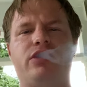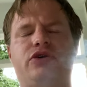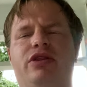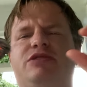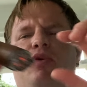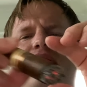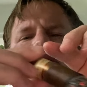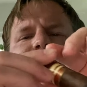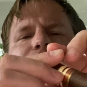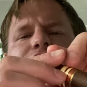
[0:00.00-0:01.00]
So at this point, I
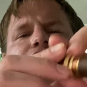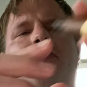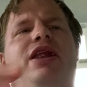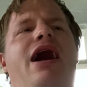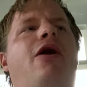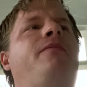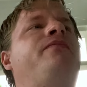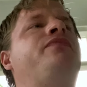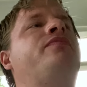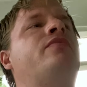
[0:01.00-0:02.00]
can smoke a little bit out.
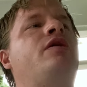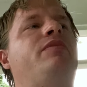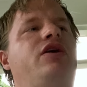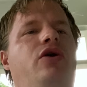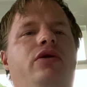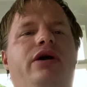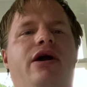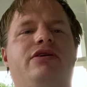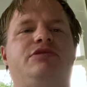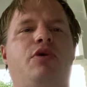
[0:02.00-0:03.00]
Like earlier,
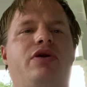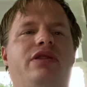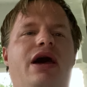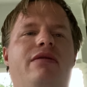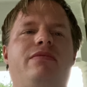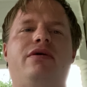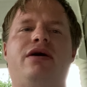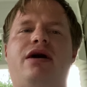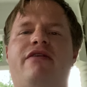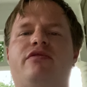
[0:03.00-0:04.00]
I was smoking that
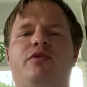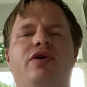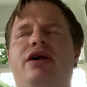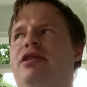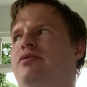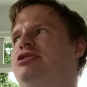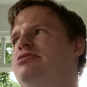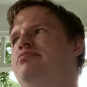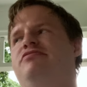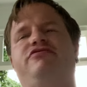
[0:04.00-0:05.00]
uh, Ave Maria that was
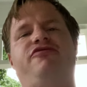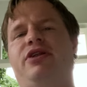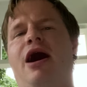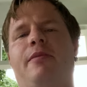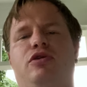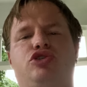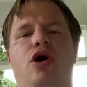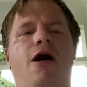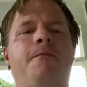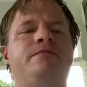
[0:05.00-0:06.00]
just phenomenal
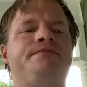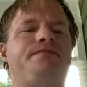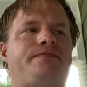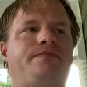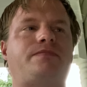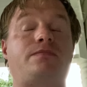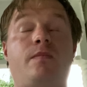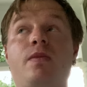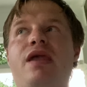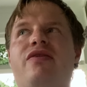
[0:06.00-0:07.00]
draw.
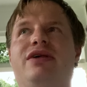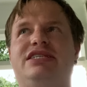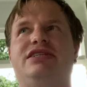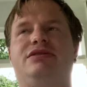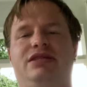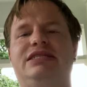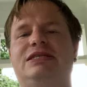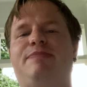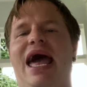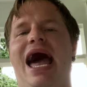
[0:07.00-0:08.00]
This is this
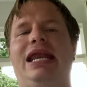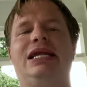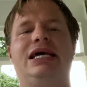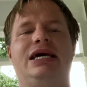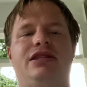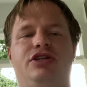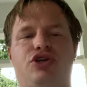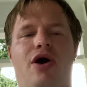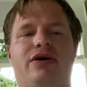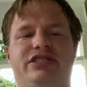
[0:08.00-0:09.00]
is bad. The
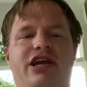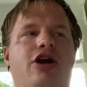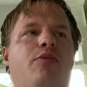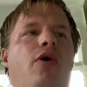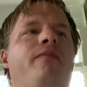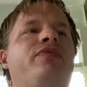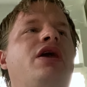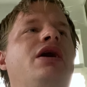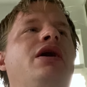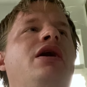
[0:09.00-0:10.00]
draw is terrible.
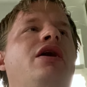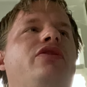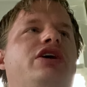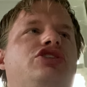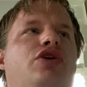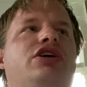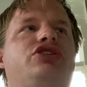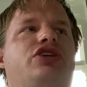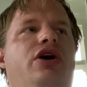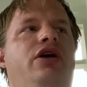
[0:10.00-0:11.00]
The
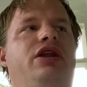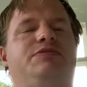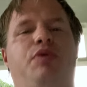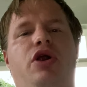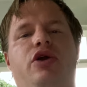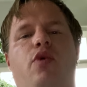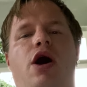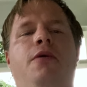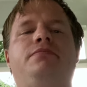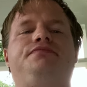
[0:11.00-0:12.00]
construction is good. It's burning
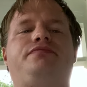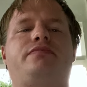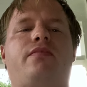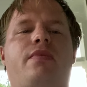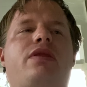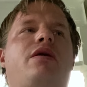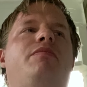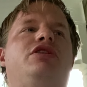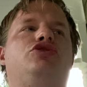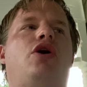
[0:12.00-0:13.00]
well,
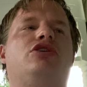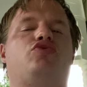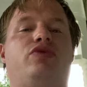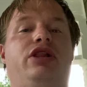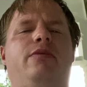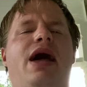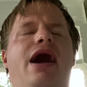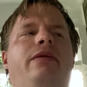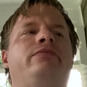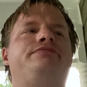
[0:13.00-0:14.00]
but the draw is really bad.